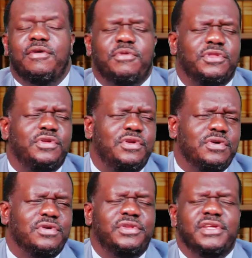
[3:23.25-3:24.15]
what
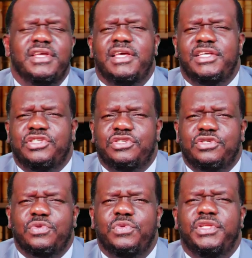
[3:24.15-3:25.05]
God is
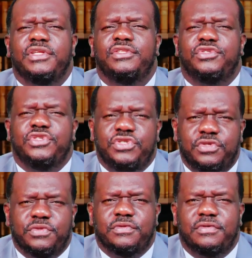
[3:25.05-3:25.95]
showing to you.